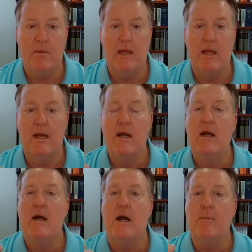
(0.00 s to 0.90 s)
Plan.
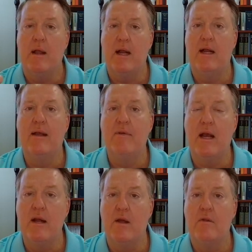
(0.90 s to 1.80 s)
I plan on
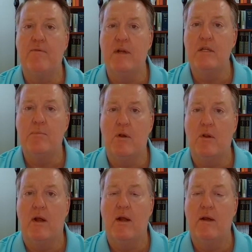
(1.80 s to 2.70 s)
giving another Facebook
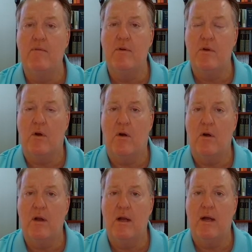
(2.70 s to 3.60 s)
Live
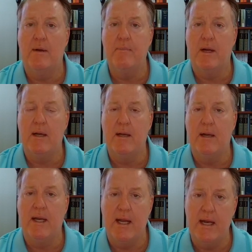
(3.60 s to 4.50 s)
talk um,
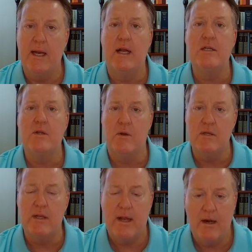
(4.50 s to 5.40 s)
again next
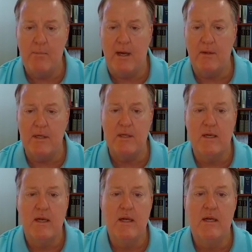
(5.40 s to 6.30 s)
Thursday at about this
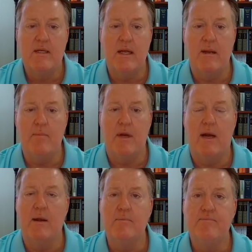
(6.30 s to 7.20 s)
same
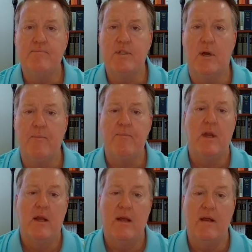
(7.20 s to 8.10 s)
time. So,
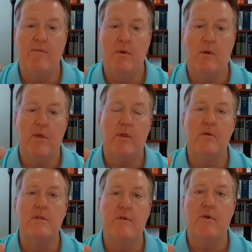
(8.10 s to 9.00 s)
if you are
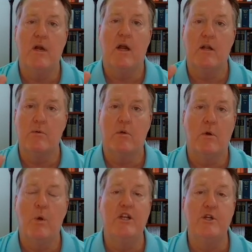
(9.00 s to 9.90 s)
thirsty for knowledge, we'll
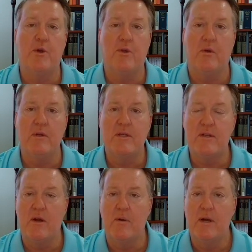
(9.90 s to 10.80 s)
quench your thirst.
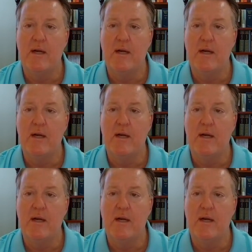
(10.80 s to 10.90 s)
So,